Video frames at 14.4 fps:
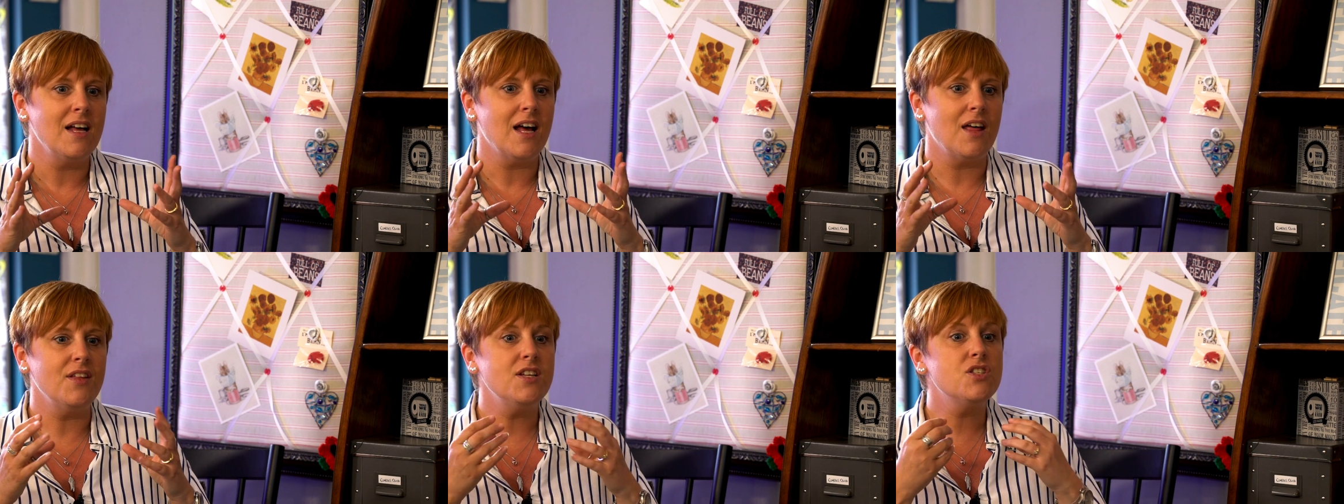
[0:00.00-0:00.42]

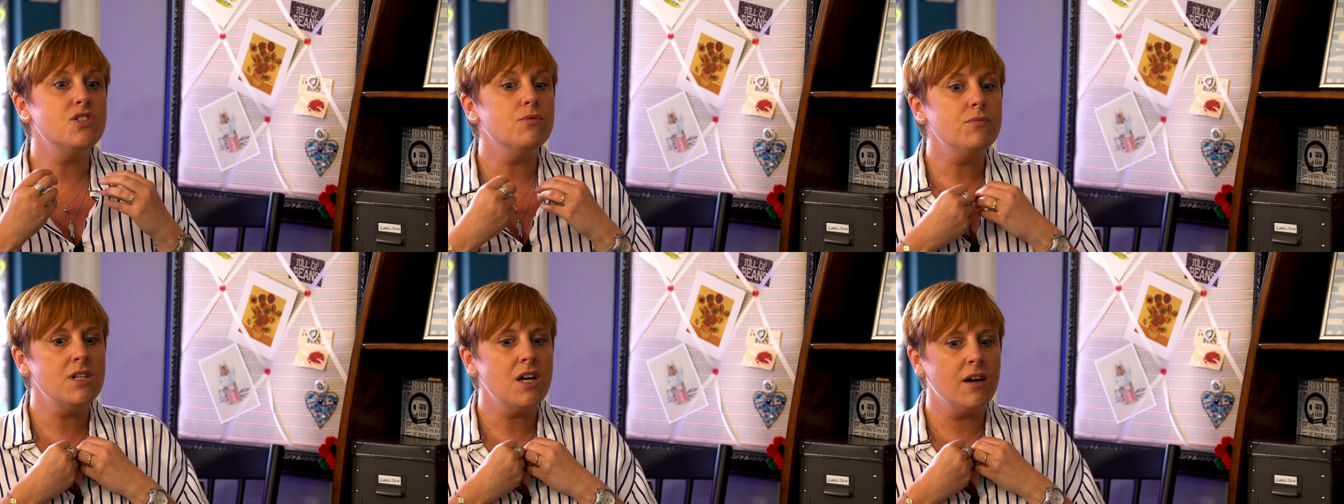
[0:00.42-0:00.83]
I think
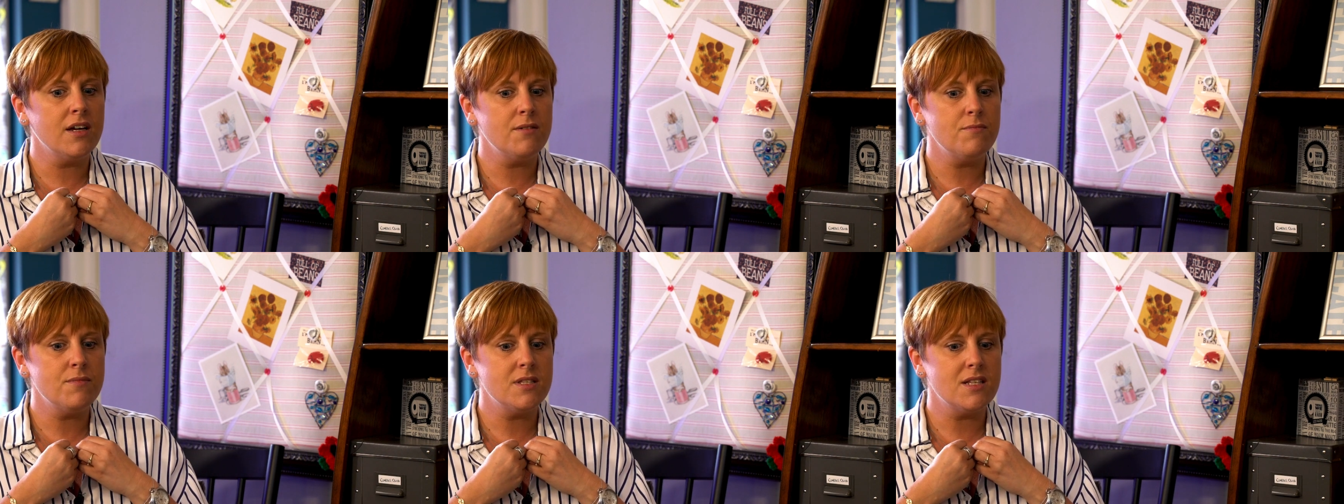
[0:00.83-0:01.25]

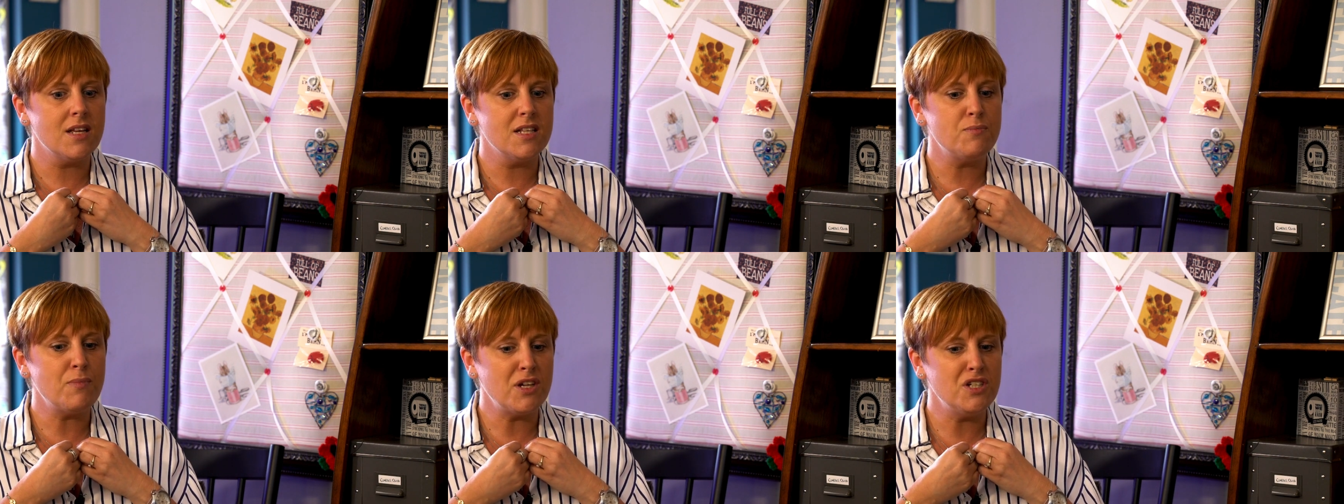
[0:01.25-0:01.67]
sometimes,
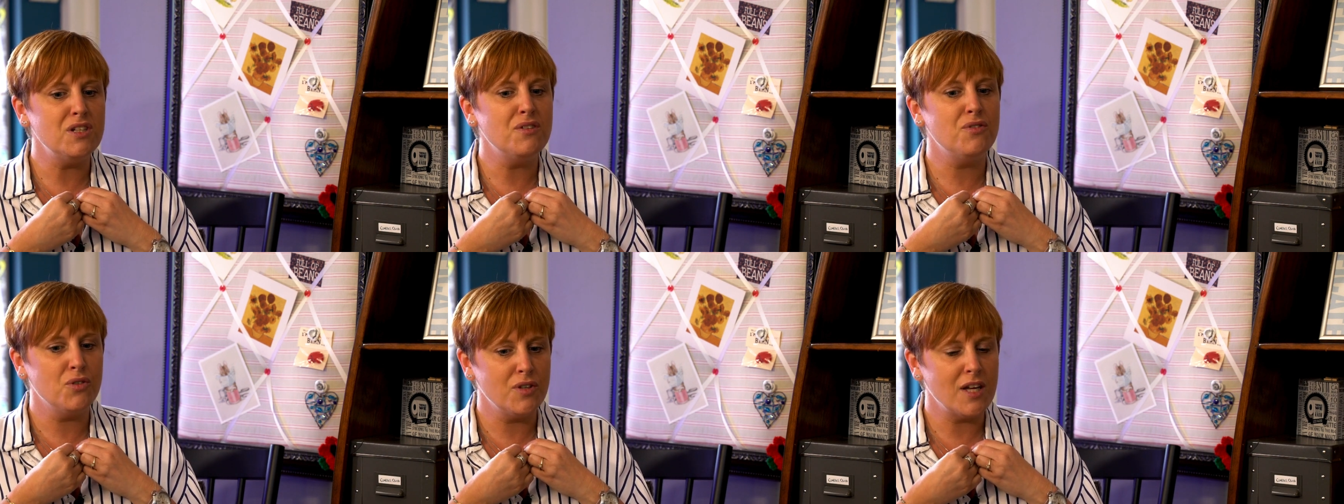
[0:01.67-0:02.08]
especially
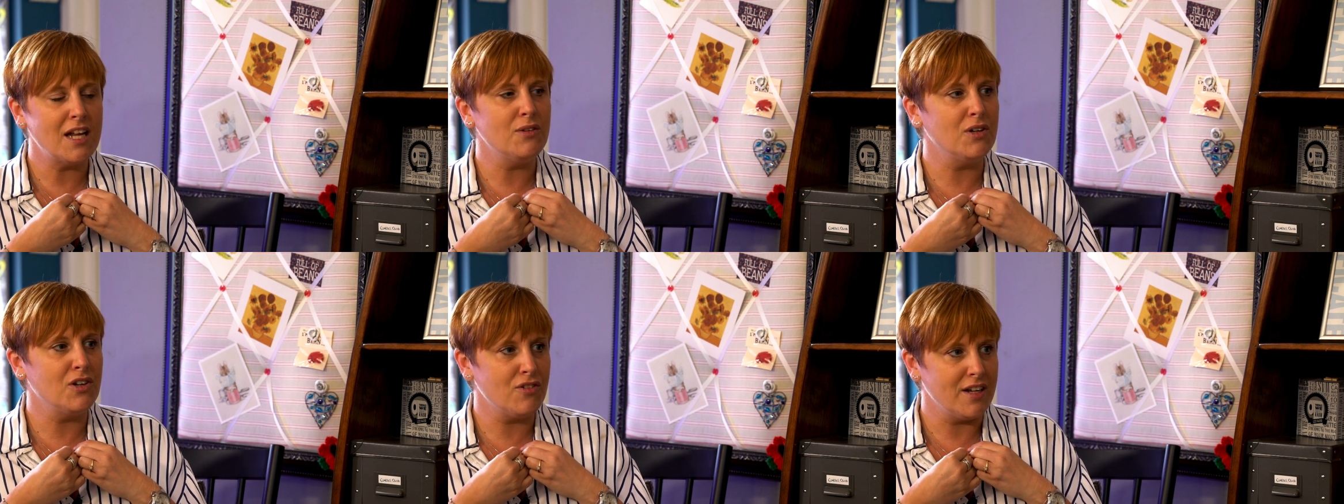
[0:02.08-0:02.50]
if you're
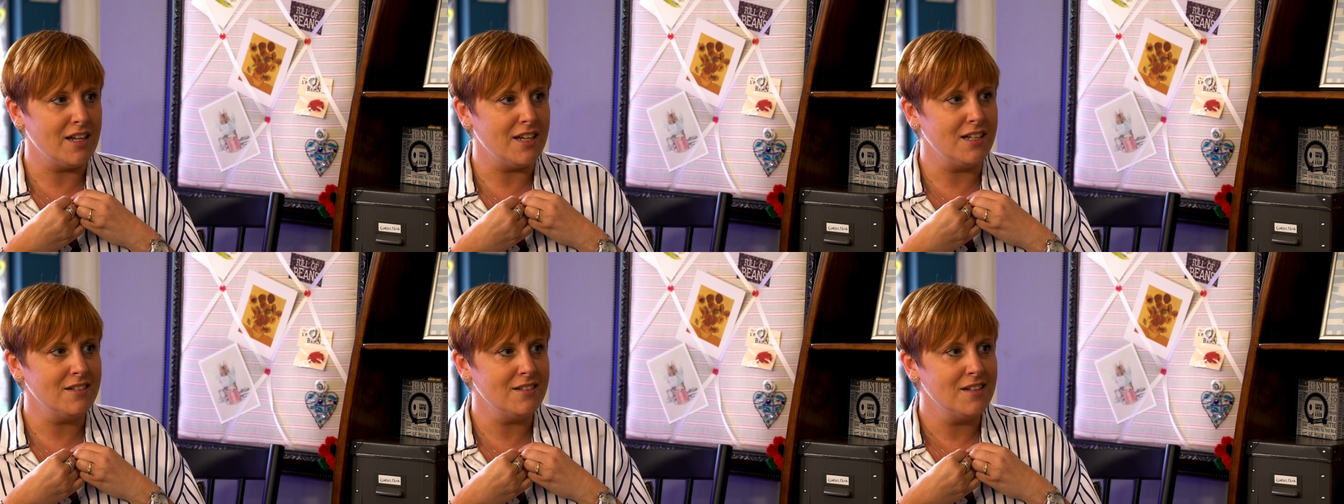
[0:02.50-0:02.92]
yellow or
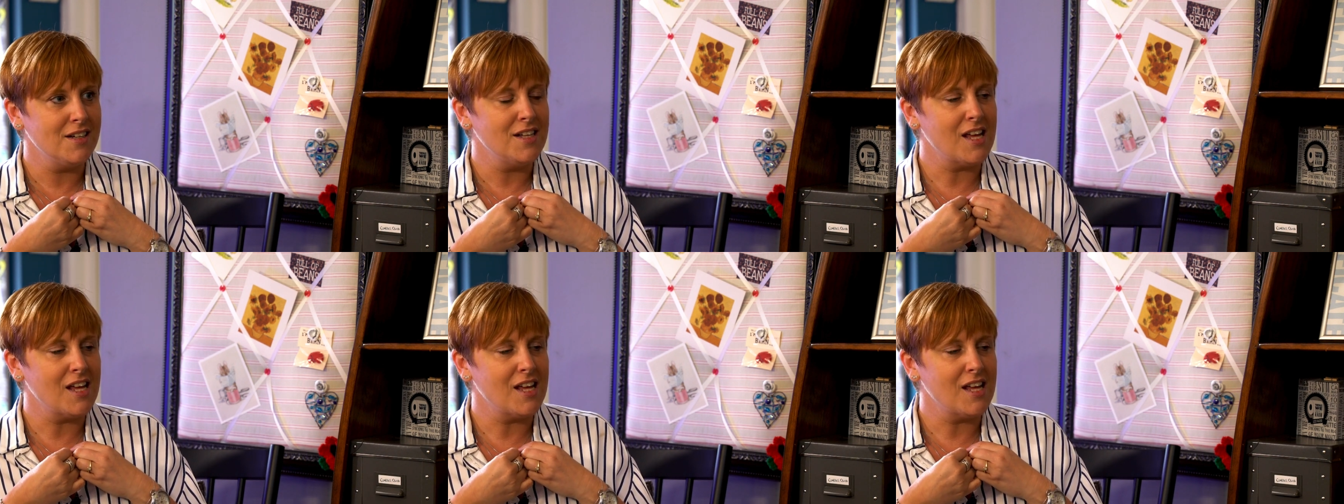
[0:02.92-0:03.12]
green,